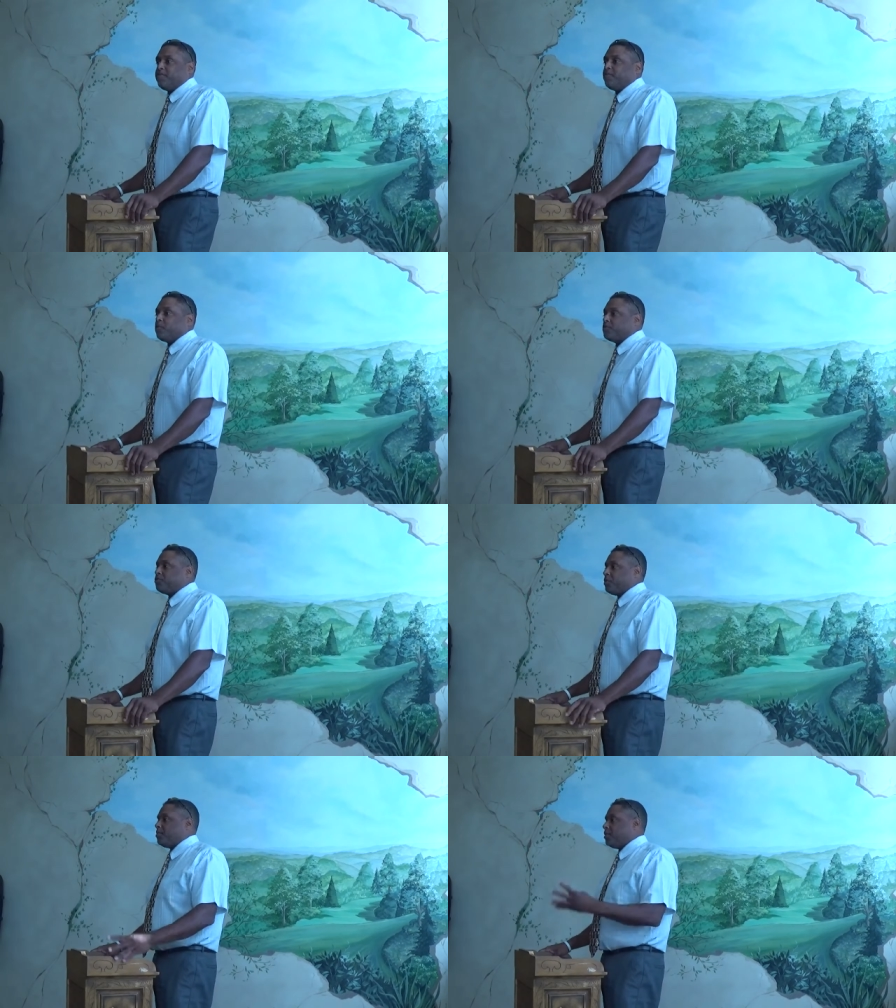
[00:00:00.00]
fourth
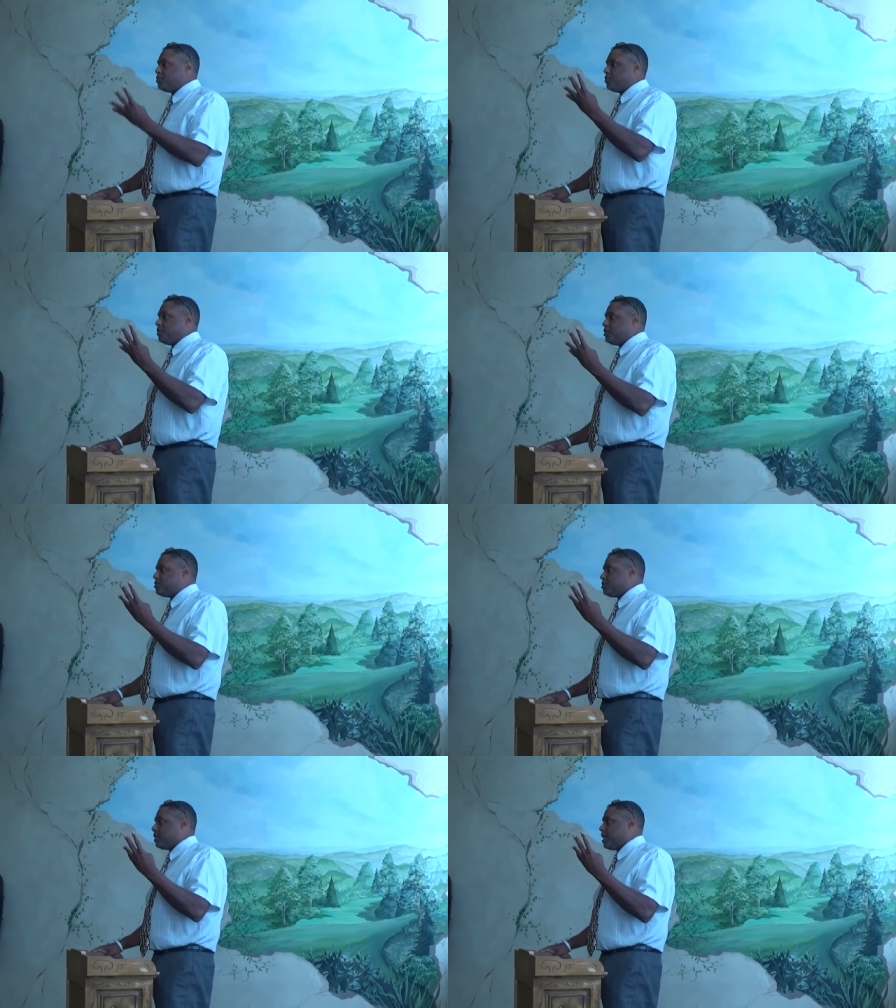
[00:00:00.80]
trip in two
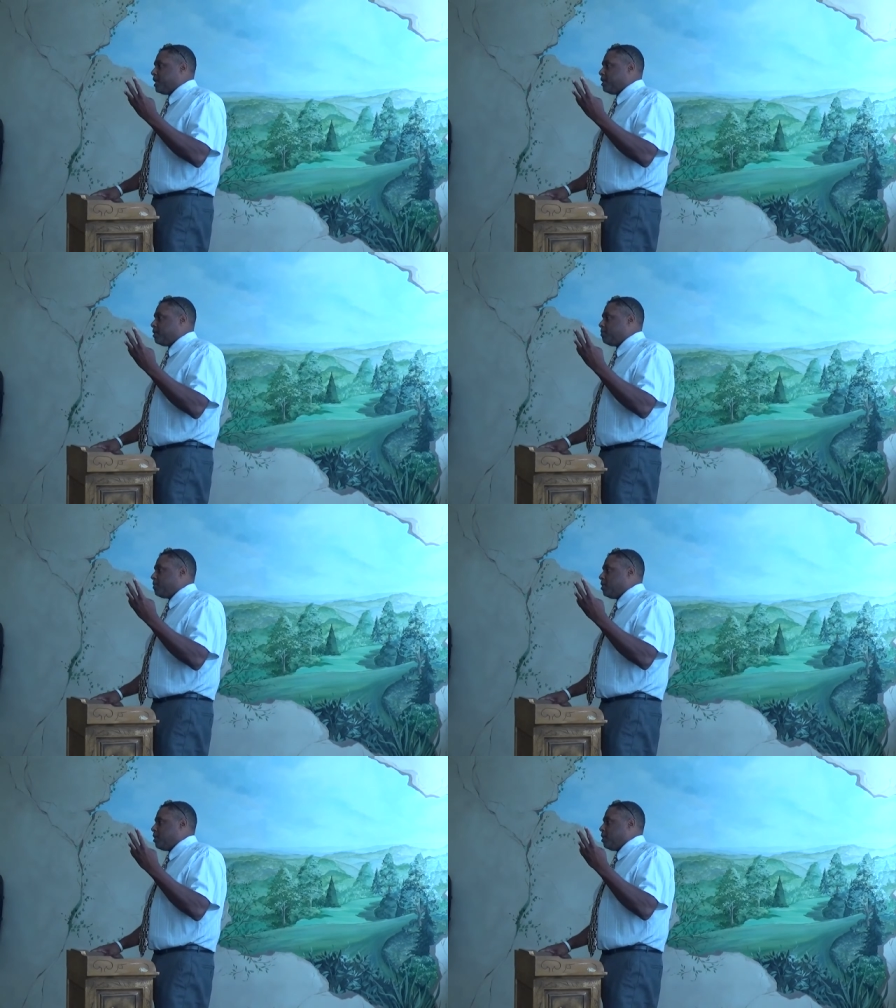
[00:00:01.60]
years to Guyana.
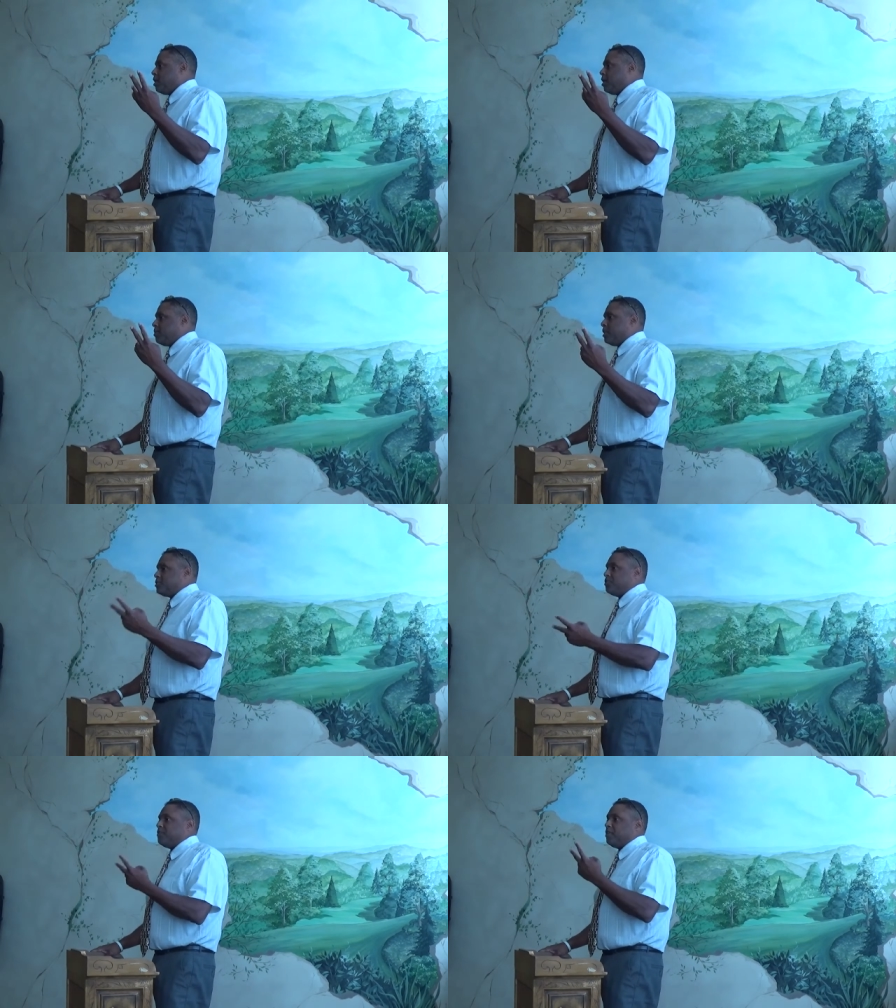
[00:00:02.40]
Uh, I'm
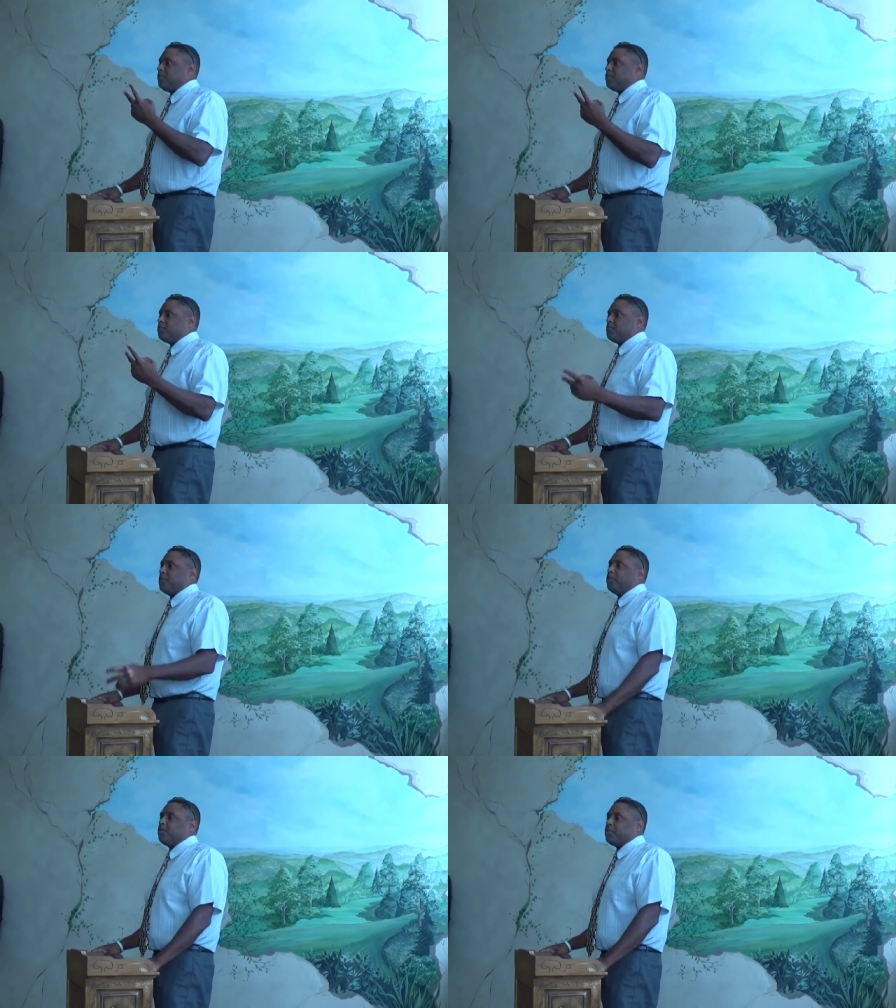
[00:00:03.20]
not sure if any of you are
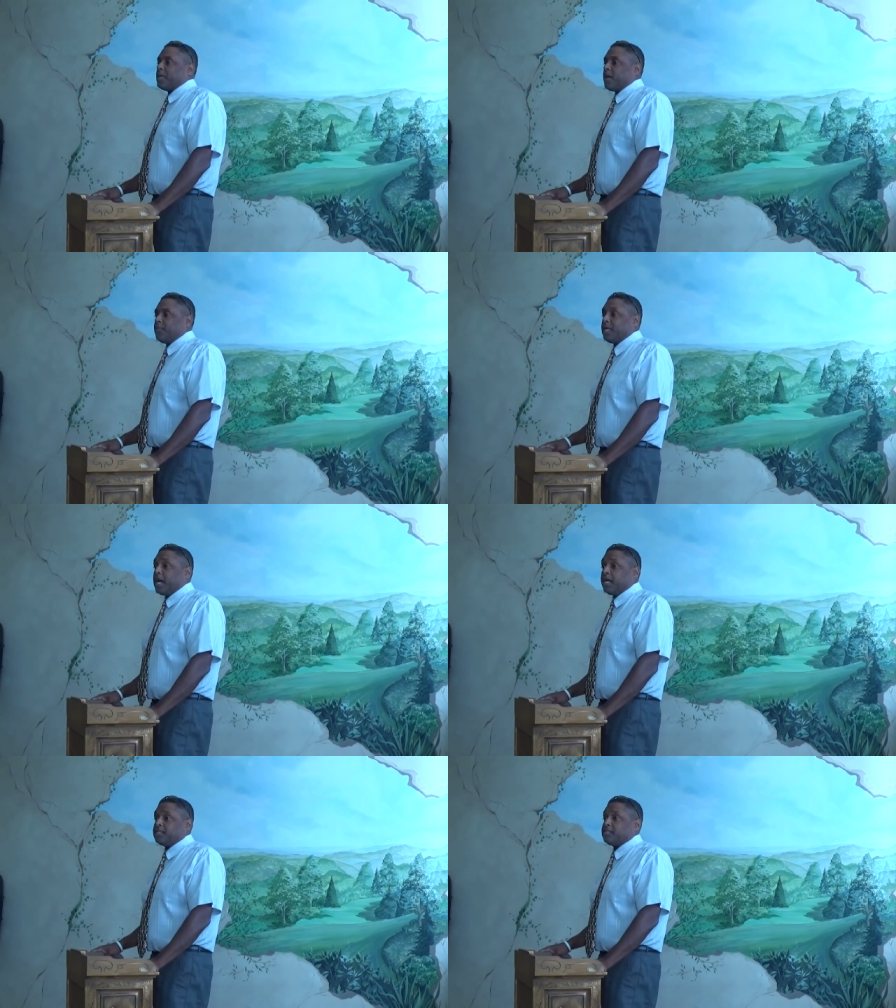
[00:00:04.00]
familiar with how we
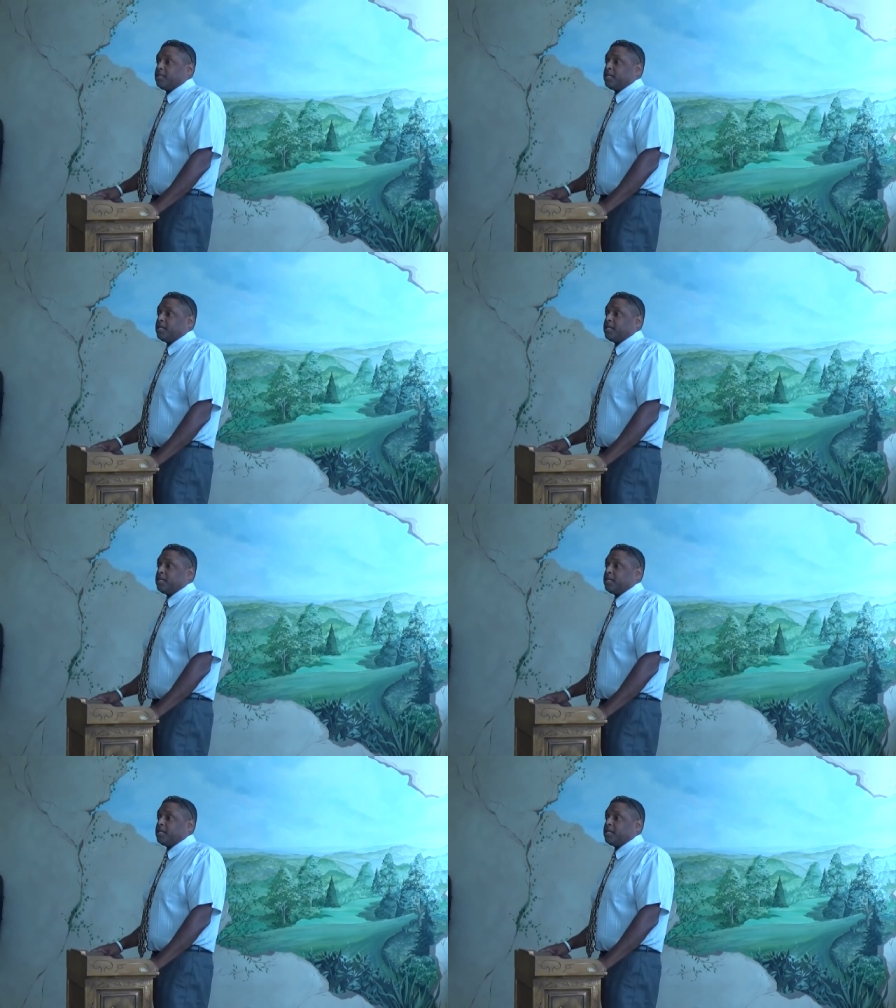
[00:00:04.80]
got to